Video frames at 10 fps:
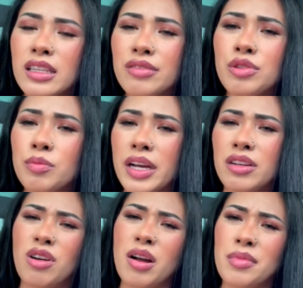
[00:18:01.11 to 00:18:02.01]
lived with my
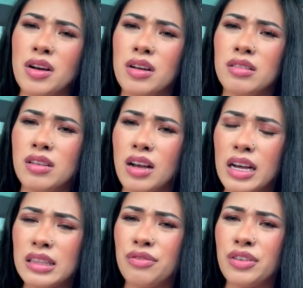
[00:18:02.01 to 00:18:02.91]
grandma
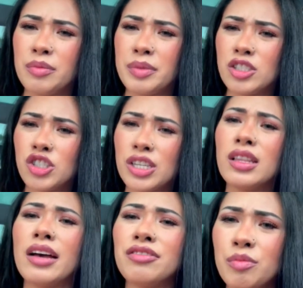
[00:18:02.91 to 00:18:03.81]
at the Philippines. She
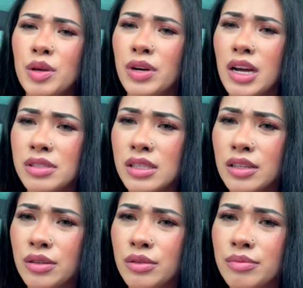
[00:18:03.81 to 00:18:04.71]
left me when I was
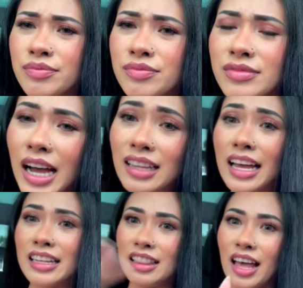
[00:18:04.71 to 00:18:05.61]
little. Not
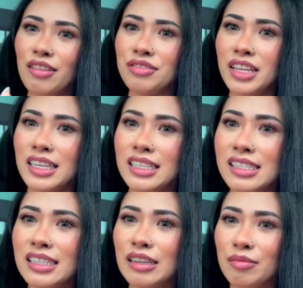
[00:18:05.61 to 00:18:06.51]
like left like as
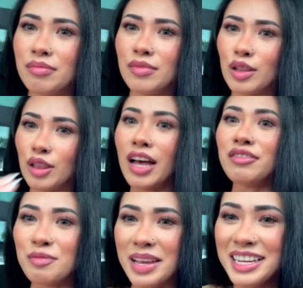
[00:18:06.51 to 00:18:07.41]
in
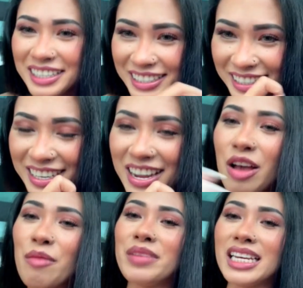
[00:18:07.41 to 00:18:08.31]
left me.
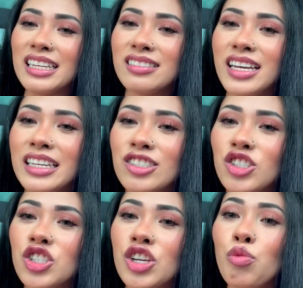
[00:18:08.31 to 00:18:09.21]
Meaning like
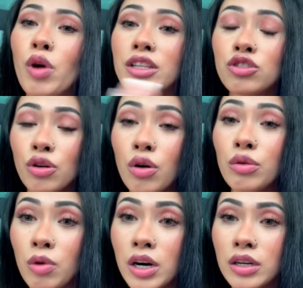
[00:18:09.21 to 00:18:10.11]
she went to go to
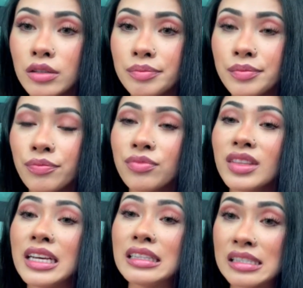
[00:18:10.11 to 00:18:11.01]
work
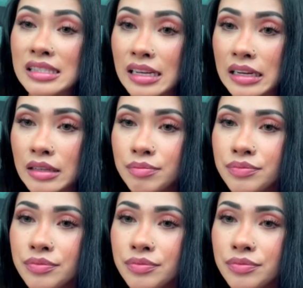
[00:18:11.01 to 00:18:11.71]
in the city.